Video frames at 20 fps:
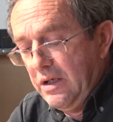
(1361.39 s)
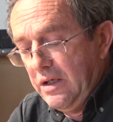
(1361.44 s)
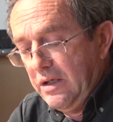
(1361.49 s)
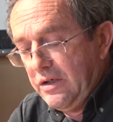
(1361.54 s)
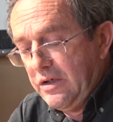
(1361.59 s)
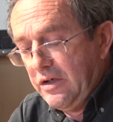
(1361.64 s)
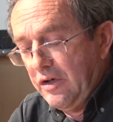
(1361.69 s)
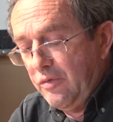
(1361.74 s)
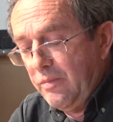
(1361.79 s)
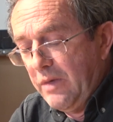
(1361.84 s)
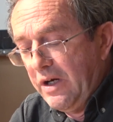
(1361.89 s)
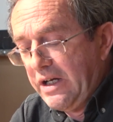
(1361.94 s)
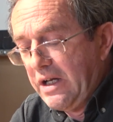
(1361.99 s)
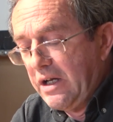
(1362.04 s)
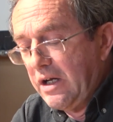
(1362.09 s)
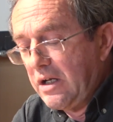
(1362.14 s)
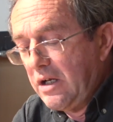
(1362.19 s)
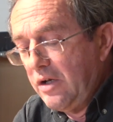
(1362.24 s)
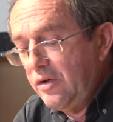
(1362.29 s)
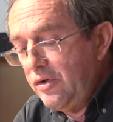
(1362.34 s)
So my
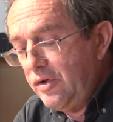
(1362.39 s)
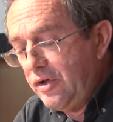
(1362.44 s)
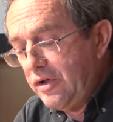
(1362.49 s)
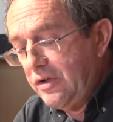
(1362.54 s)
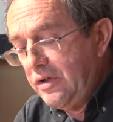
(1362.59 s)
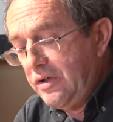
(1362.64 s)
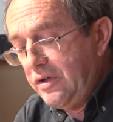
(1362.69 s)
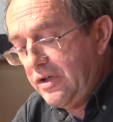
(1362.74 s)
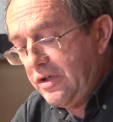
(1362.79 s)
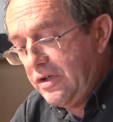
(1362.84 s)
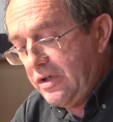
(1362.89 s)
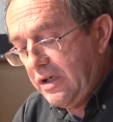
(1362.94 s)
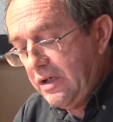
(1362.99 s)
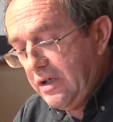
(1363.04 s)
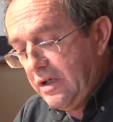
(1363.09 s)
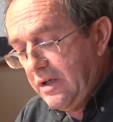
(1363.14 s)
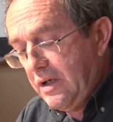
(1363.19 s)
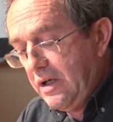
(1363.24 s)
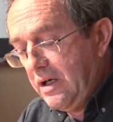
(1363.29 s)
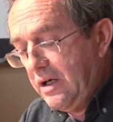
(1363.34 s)
conclusions
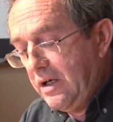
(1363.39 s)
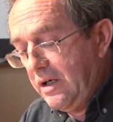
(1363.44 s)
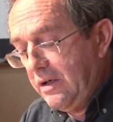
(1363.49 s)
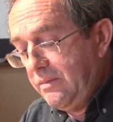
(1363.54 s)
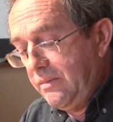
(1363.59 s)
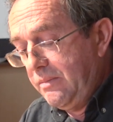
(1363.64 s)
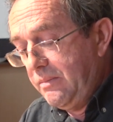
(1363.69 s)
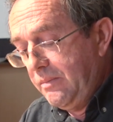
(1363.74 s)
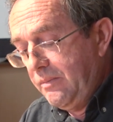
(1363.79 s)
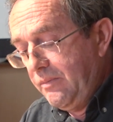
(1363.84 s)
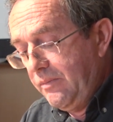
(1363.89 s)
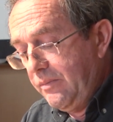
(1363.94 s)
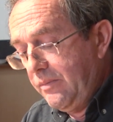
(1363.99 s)
are